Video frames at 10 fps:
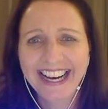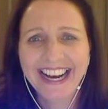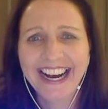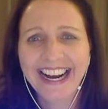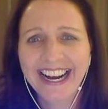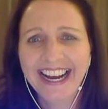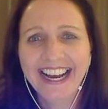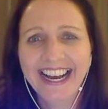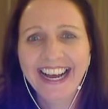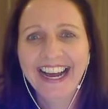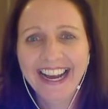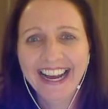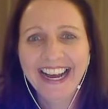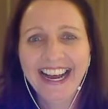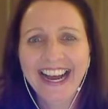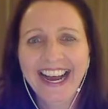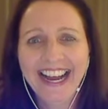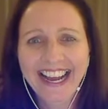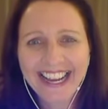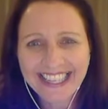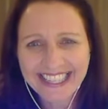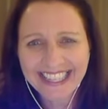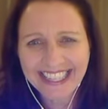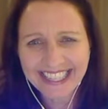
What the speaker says: The person shown says nothing.